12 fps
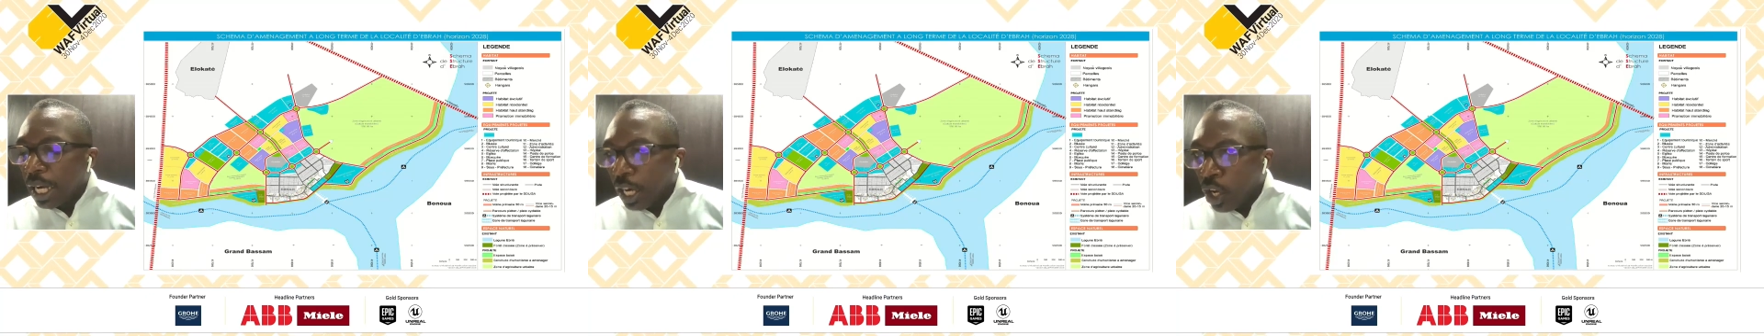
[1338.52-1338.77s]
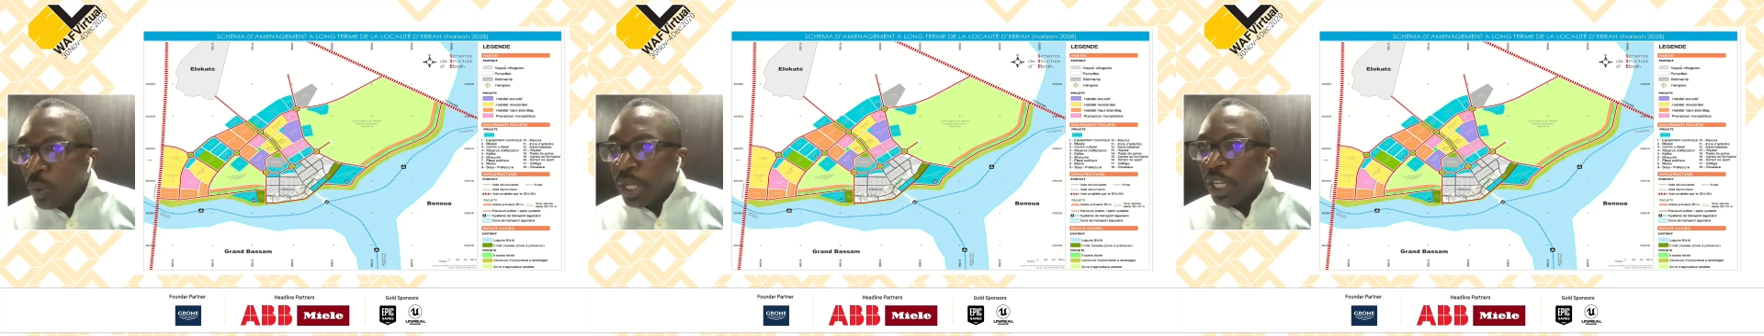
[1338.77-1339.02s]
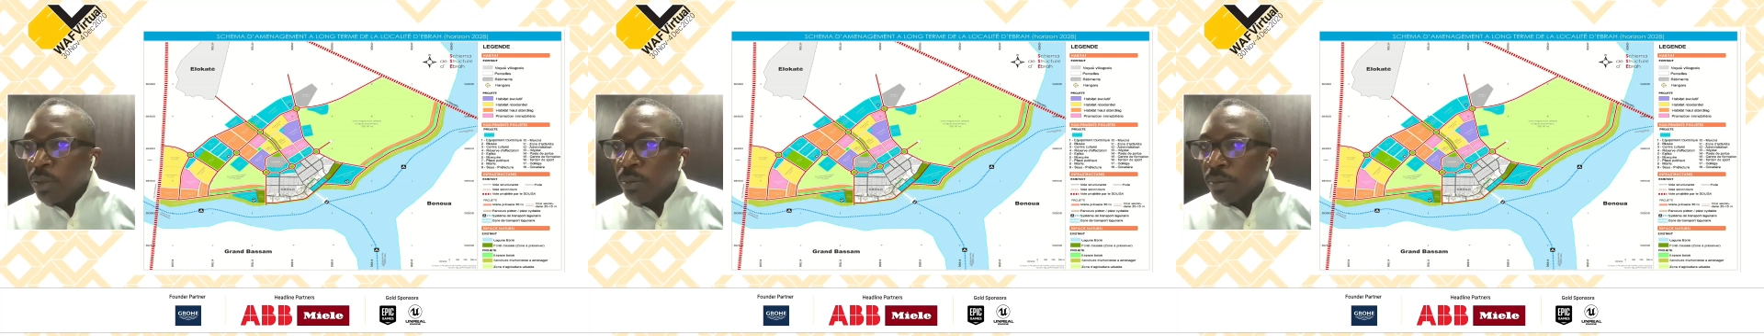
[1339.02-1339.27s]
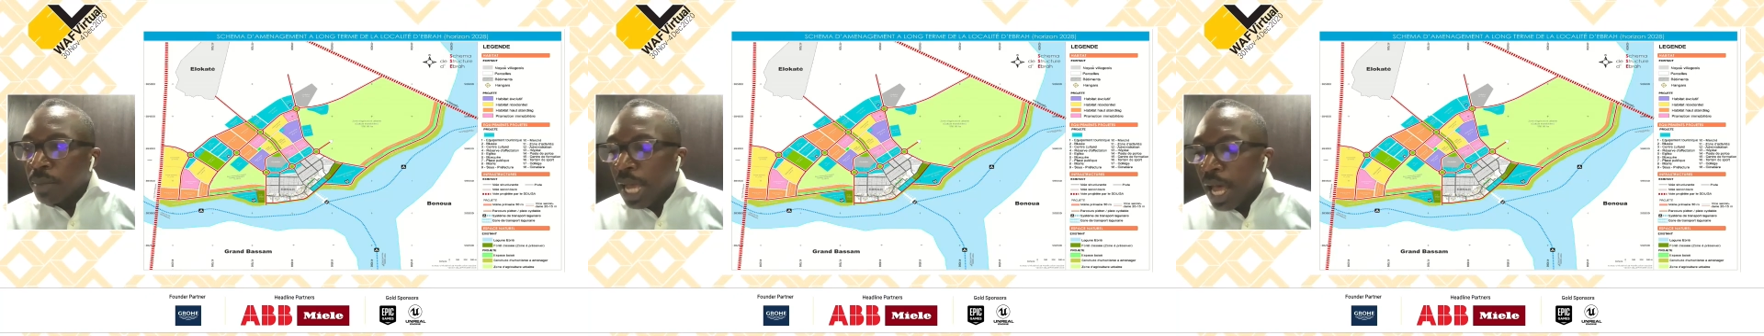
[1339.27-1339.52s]

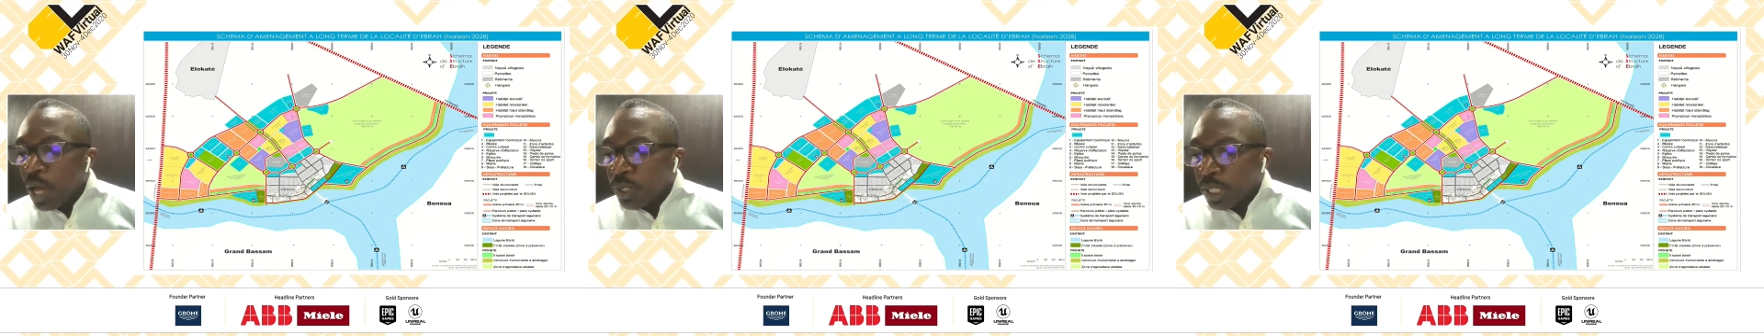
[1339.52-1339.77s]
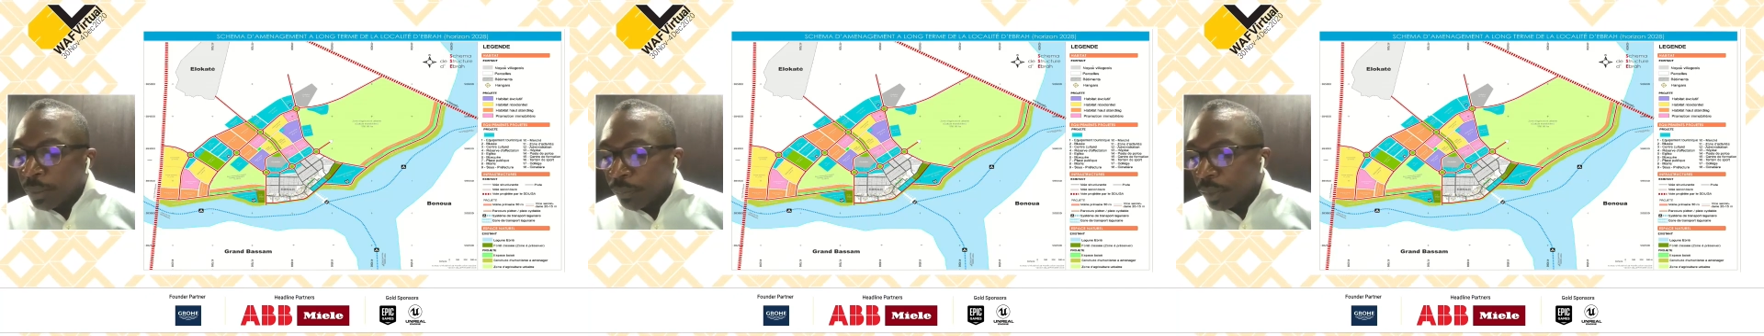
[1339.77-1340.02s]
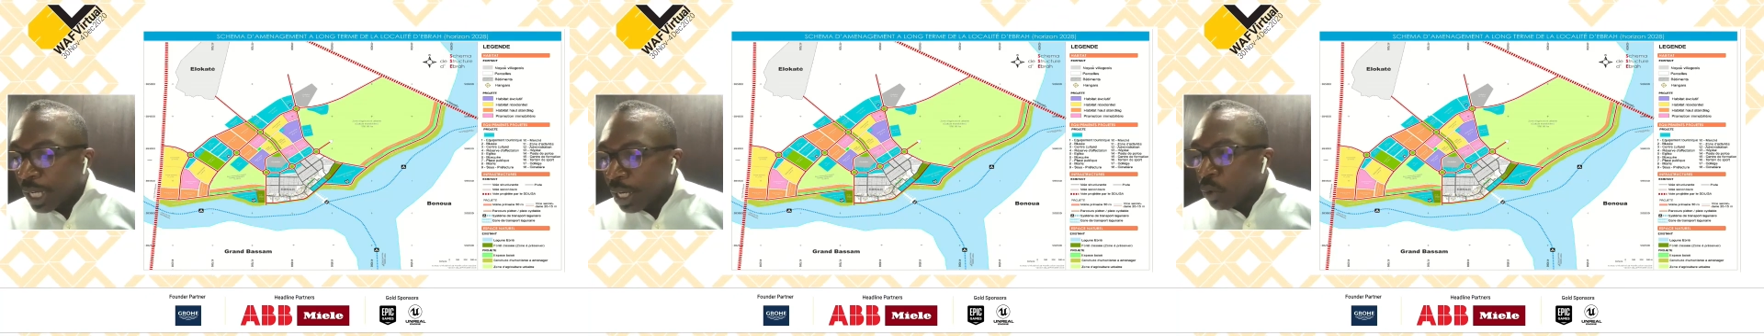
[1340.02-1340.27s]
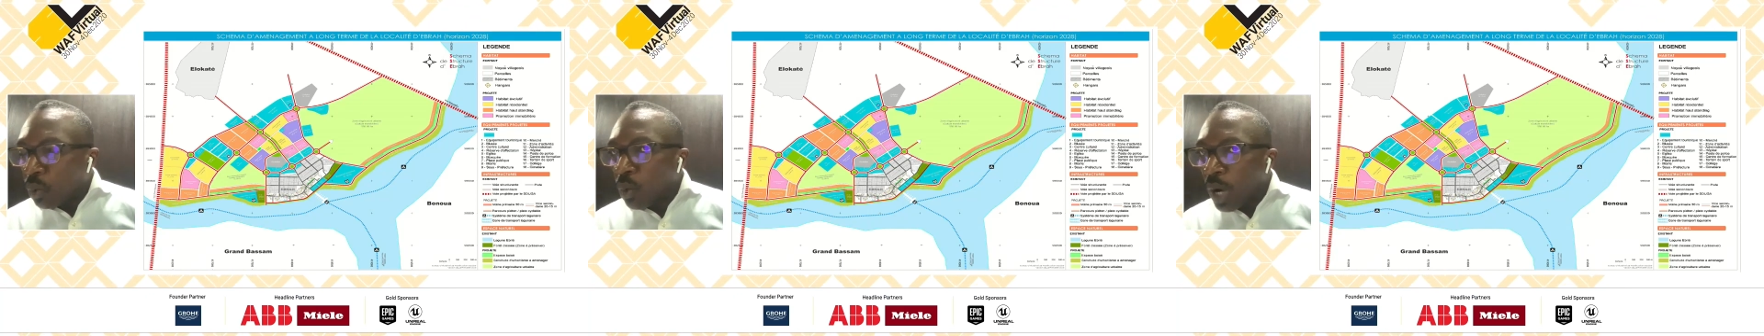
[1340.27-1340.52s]
low-income housing.
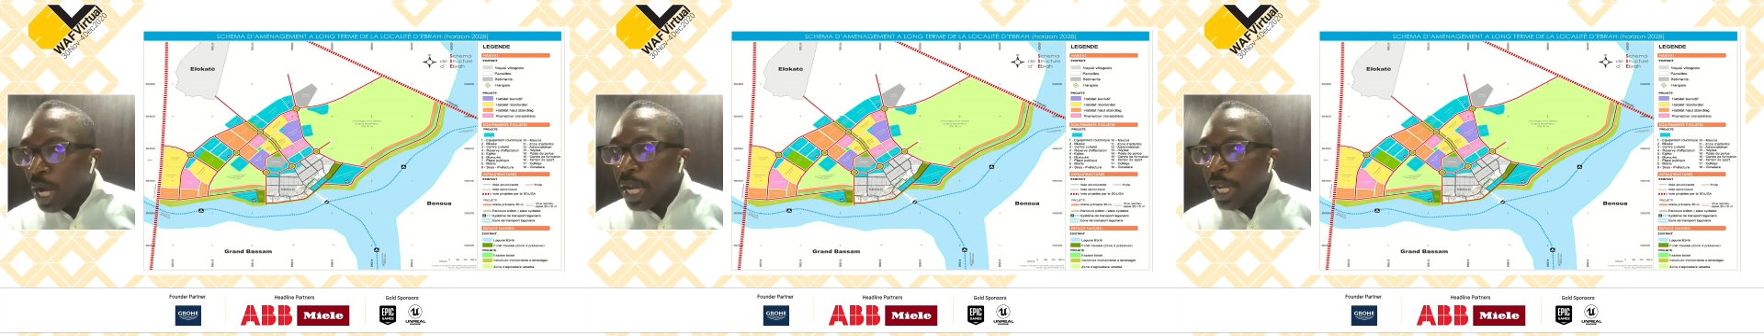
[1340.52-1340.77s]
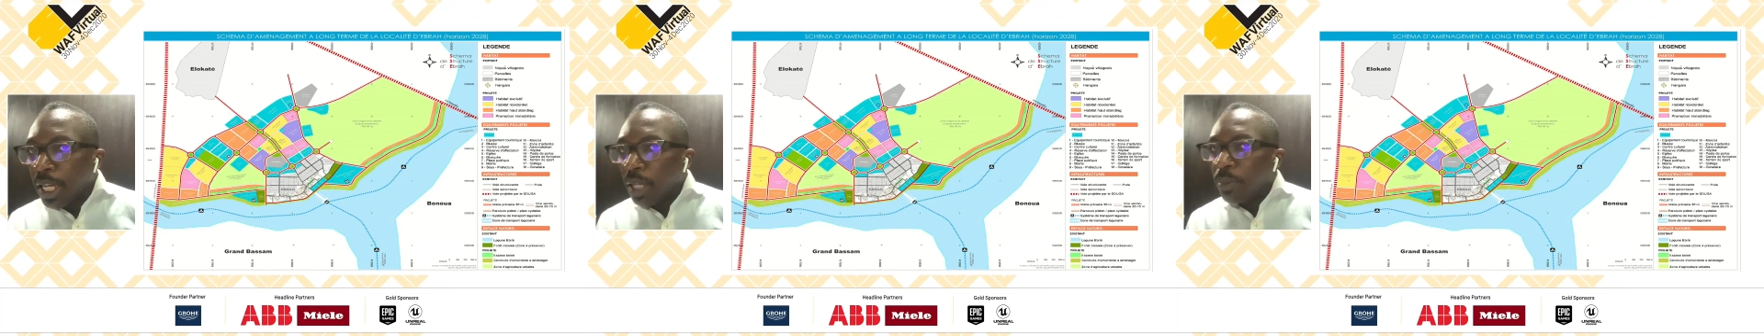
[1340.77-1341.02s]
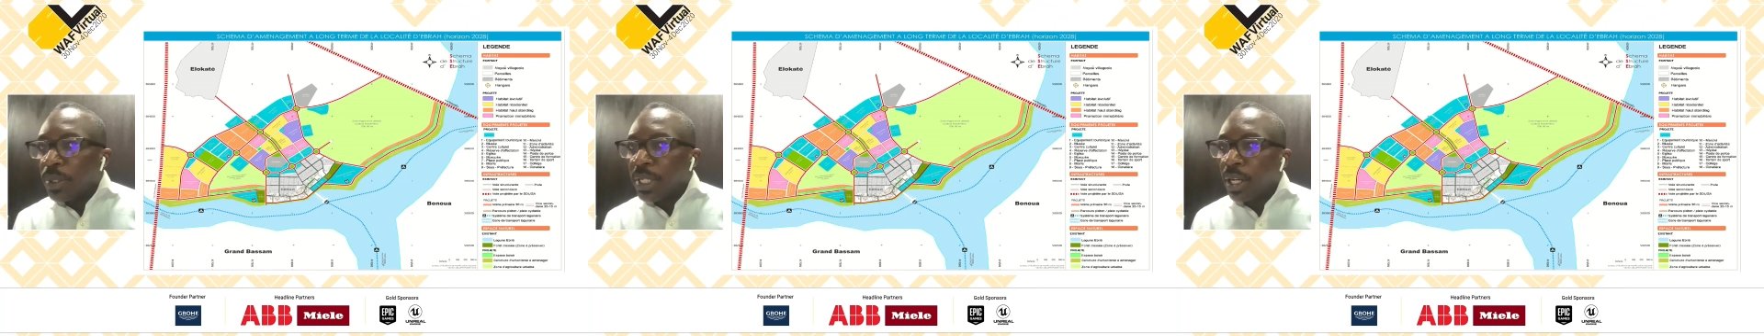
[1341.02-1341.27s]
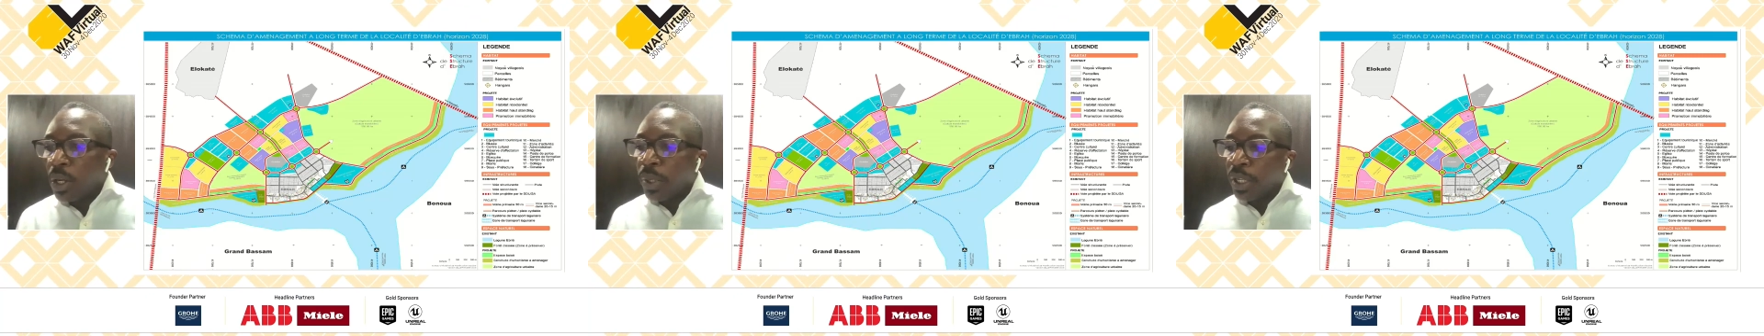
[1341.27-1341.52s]
Why
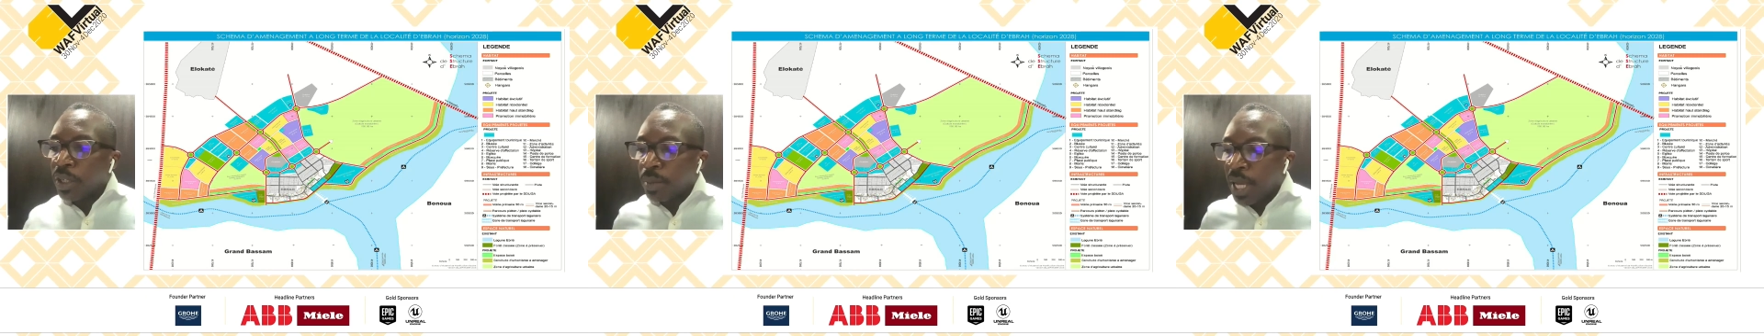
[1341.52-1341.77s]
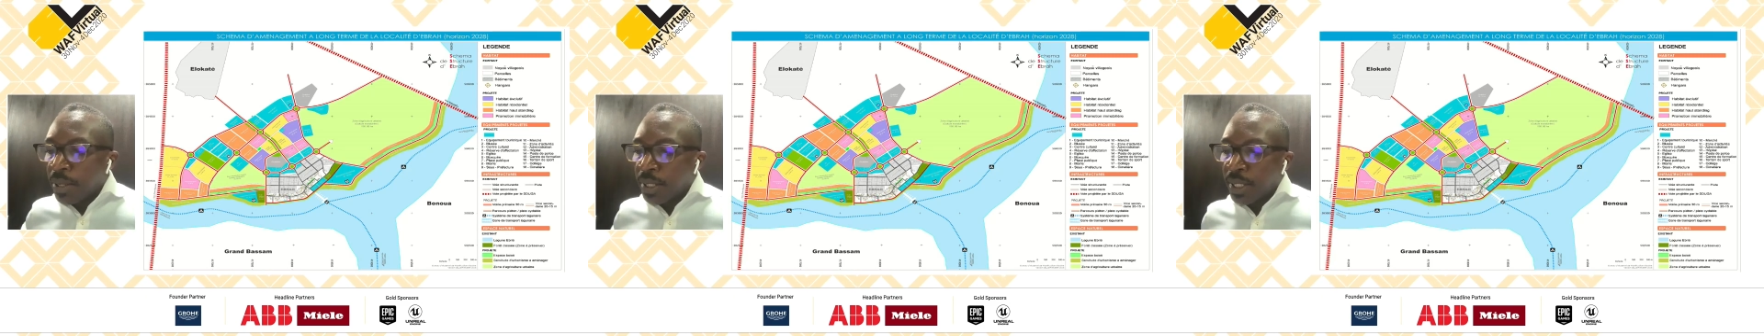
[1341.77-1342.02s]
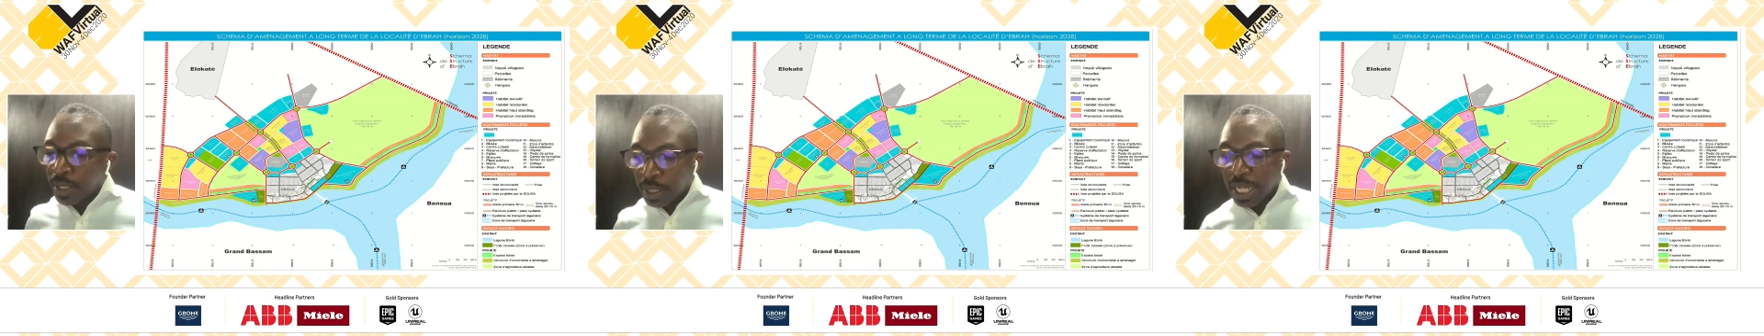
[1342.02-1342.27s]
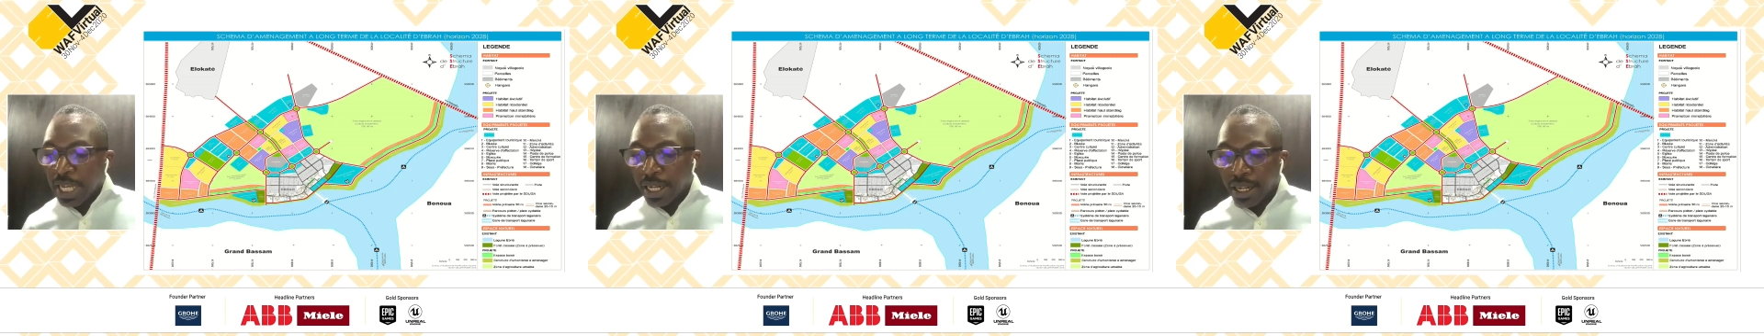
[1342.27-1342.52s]
80% low-income
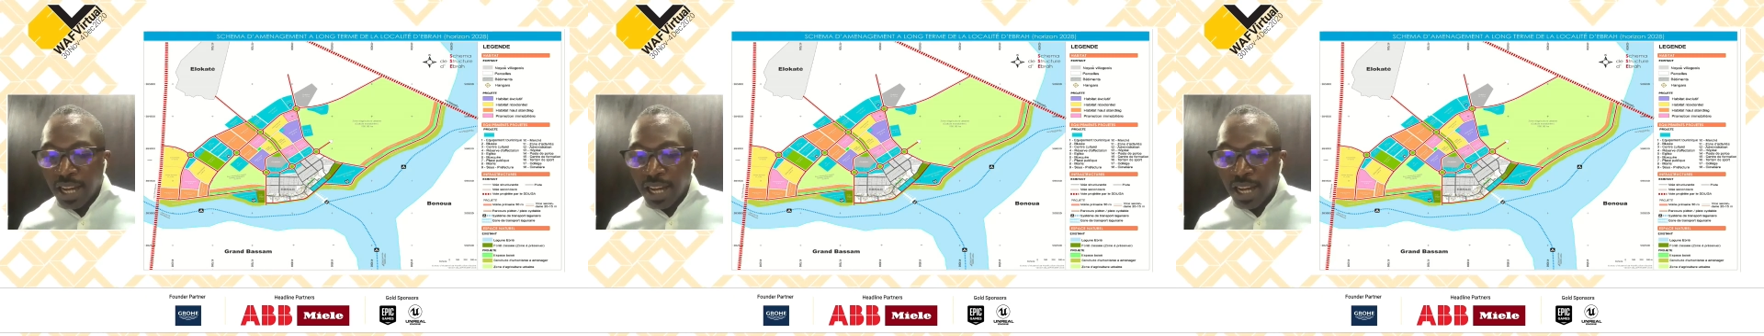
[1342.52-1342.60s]
housing?